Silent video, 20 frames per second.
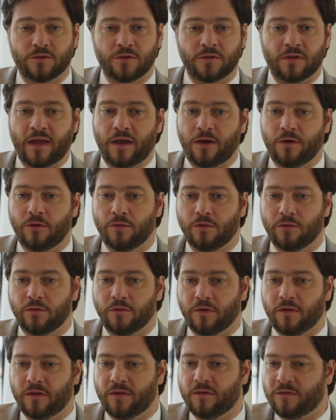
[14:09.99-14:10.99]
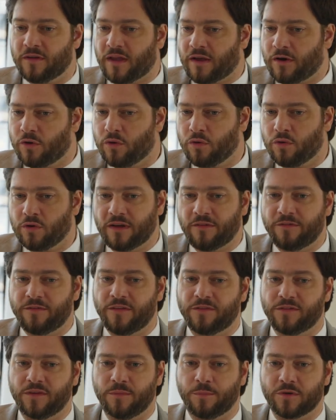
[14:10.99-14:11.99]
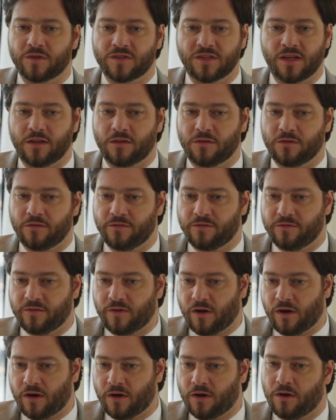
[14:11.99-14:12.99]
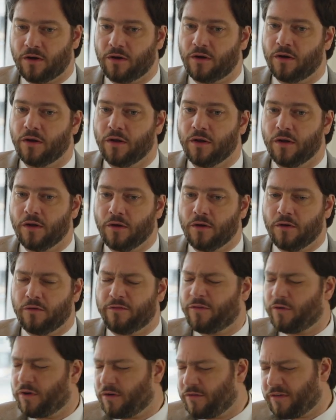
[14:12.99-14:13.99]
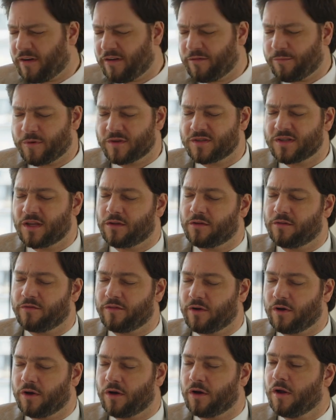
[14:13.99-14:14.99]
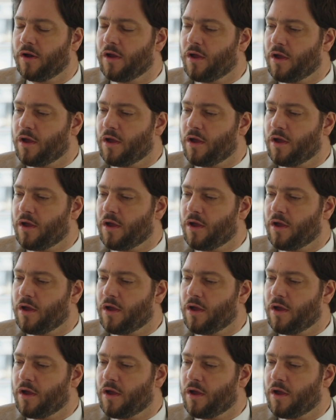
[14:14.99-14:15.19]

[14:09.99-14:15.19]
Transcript: Now in Ancona, 50% of our 45% of our